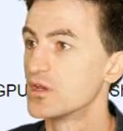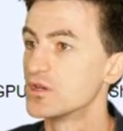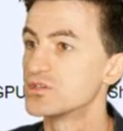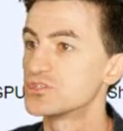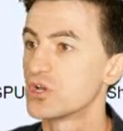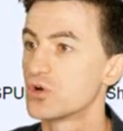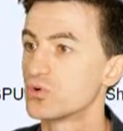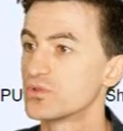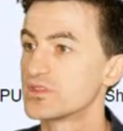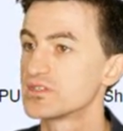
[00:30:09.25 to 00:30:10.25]
So
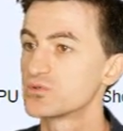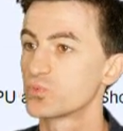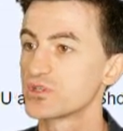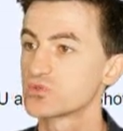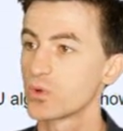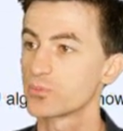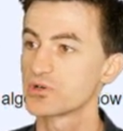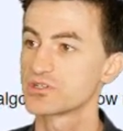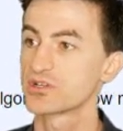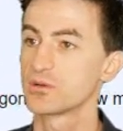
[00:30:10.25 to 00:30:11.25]
this one person
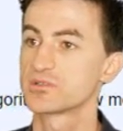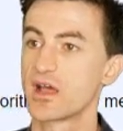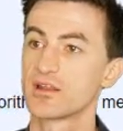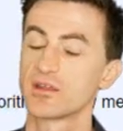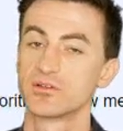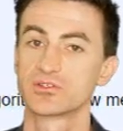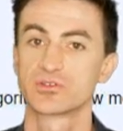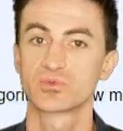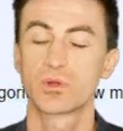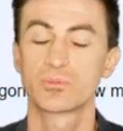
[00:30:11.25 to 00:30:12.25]
comes on here, and so this
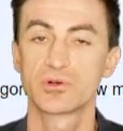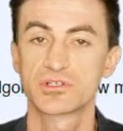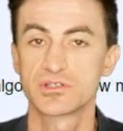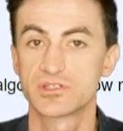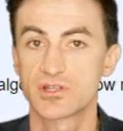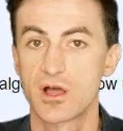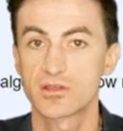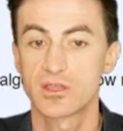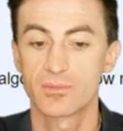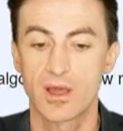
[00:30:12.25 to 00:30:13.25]
one person is talking
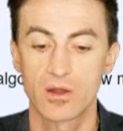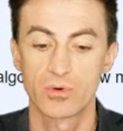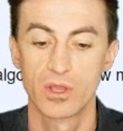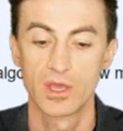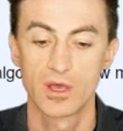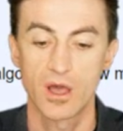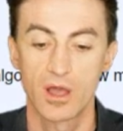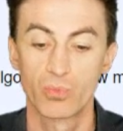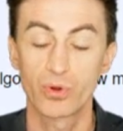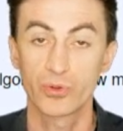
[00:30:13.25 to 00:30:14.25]
about
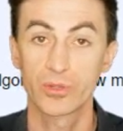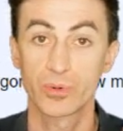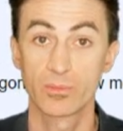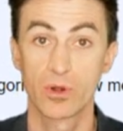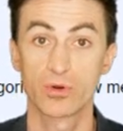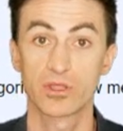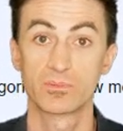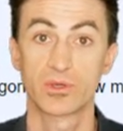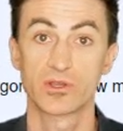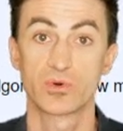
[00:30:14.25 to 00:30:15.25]
really promoting
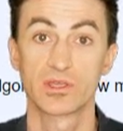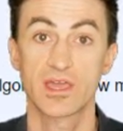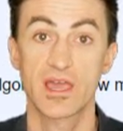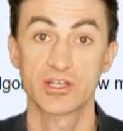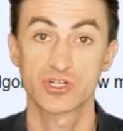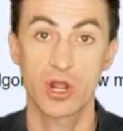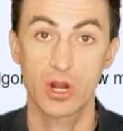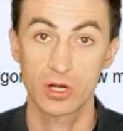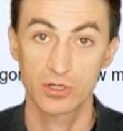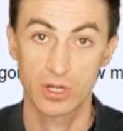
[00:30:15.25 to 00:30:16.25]
Bitcoin Cash,
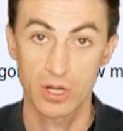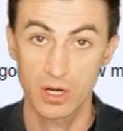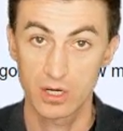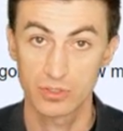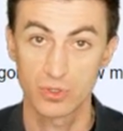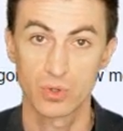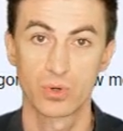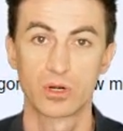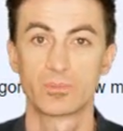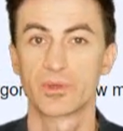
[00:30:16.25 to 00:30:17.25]
hardcore
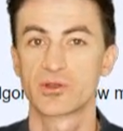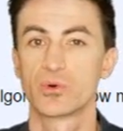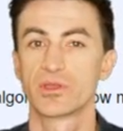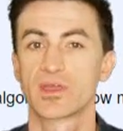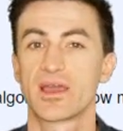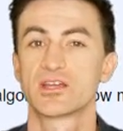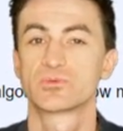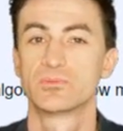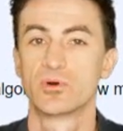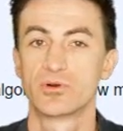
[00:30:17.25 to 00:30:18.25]
Bitcoin Cash
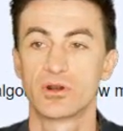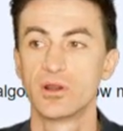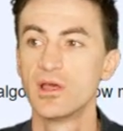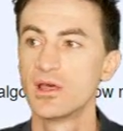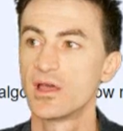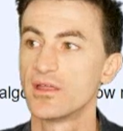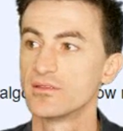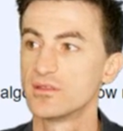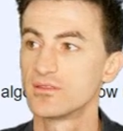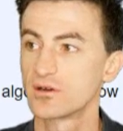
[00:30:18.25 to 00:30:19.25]
promoter, and
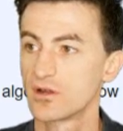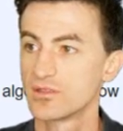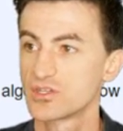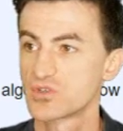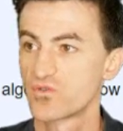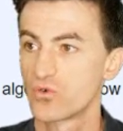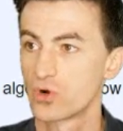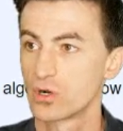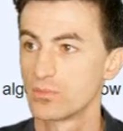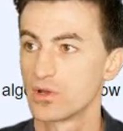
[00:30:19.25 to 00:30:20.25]
they're on this
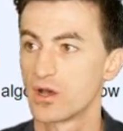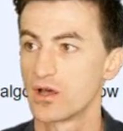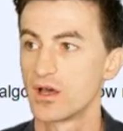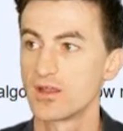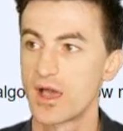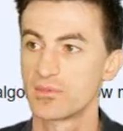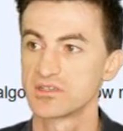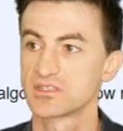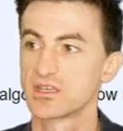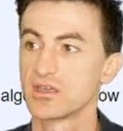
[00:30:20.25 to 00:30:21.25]
forum
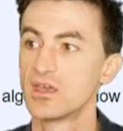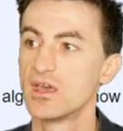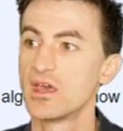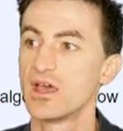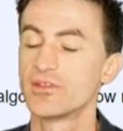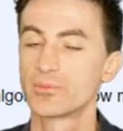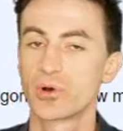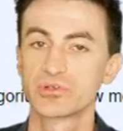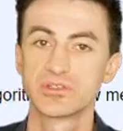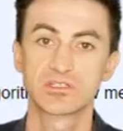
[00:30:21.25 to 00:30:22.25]
anonymously, and they're
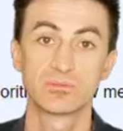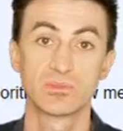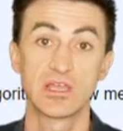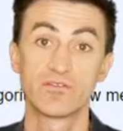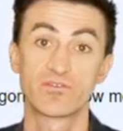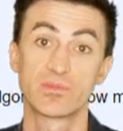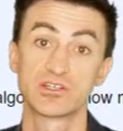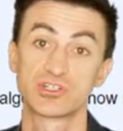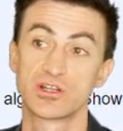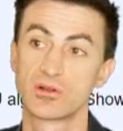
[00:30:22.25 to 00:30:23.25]
posting some information.